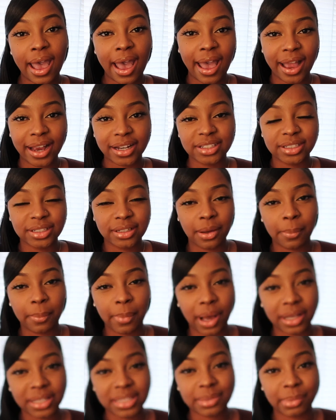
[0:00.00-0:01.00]
i actually
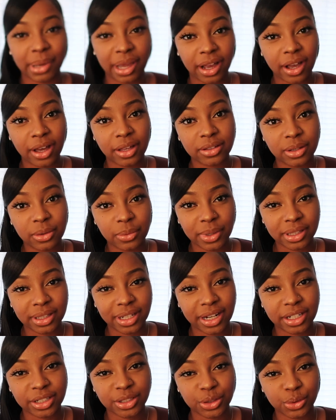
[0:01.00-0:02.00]
unboxed my other one that
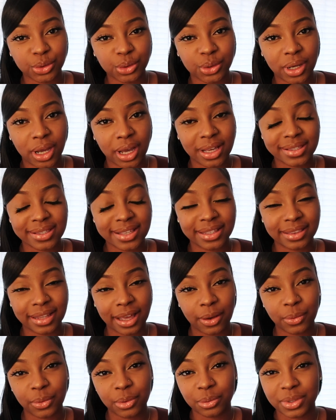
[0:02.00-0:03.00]
i showed you guys and
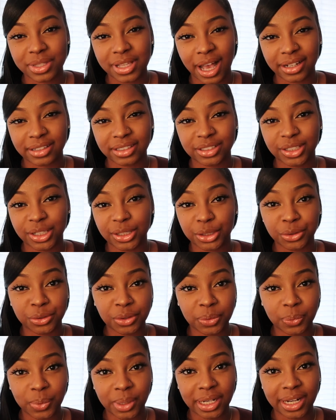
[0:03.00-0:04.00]
that one was actually a
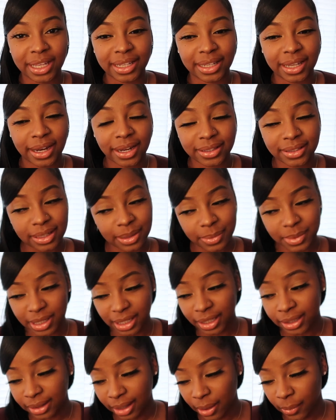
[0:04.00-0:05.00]
green one and i ended up
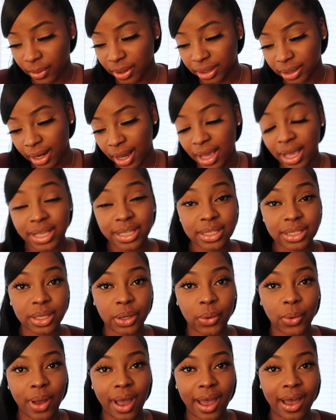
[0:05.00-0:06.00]
selling that one
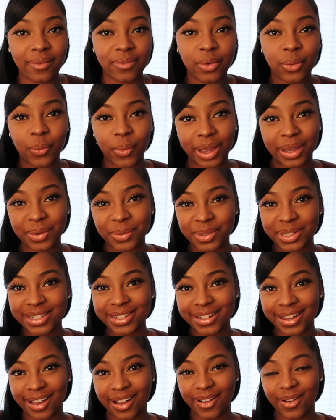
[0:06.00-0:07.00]
so i have a white one
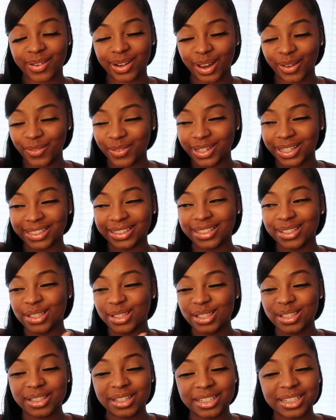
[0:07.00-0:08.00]
now and i feel like this
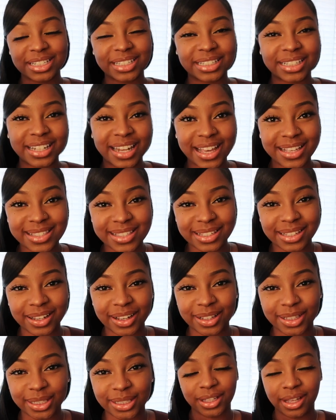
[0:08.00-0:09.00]
is such a classic
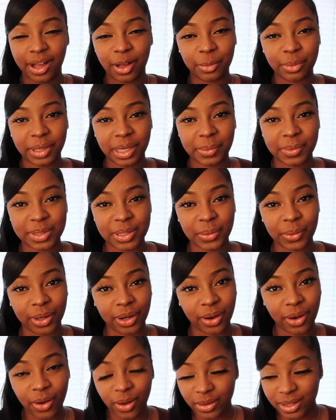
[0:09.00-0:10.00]
color that i'll be able to wear
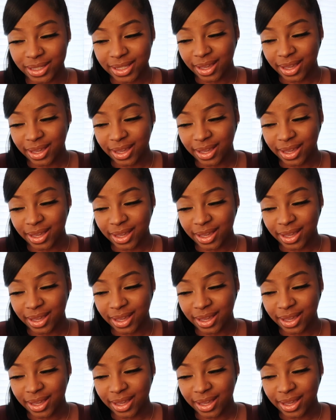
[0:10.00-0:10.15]
all the